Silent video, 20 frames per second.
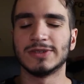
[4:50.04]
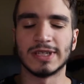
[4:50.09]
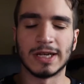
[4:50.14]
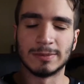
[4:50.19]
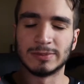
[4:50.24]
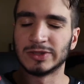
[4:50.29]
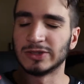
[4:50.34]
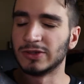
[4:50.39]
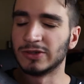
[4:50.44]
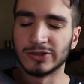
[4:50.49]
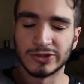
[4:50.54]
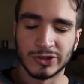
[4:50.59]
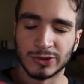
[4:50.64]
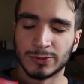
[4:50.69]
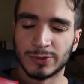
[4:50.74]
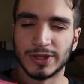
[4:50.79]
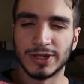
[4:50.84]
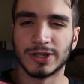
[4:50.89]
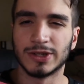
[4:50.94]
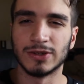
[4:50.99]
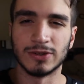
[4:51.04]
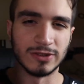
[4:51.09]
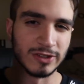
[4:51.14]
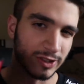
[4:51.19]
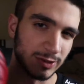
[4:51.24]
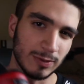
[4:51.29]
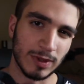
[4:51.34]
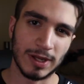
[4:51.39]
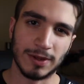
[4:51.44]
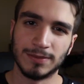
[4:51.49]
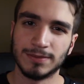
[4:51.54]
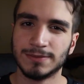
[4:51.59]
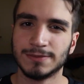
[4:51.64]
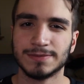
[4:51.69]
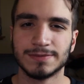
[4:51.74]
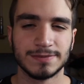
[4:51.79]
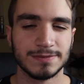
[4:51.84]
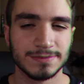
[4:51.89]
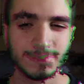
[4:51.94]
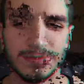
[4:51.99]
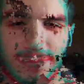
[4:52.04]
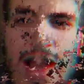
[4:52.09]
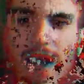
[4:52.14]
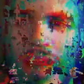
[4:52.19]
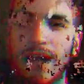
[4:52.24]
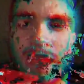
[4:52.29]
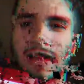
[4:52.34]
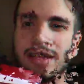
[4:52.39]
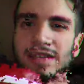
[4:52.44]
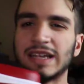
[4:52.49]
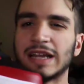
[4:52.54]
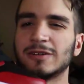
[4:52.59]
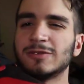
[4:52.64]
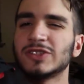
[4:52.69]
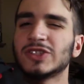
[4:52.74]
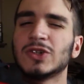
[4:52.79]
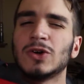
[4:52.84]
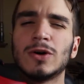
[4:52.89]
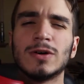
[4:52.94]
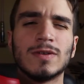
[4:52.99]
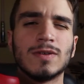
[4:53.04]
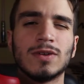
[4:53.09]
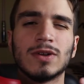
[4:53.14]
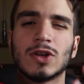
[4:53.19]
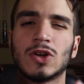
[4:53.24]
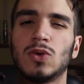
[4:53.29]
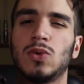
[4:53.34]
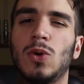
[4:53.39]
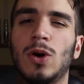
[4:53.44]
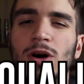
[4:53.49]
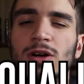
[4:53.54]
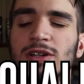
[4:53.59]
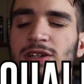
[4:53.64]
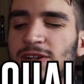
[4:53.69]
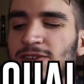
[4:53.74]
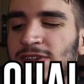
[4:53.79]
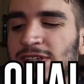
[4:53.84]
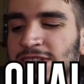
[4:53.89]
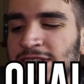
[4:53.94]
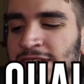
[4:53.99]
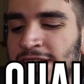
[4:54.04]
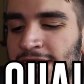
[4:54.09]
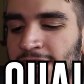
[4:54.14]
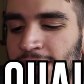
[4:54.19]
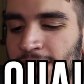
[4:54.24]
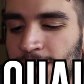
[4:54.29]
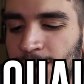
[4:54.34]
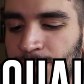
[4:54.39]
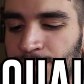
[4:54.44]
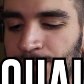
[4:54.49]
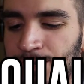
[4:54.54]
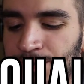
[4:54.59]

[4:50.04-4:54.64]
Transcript: tops are also really cool as well. Now let's go over the quality of the sneaker.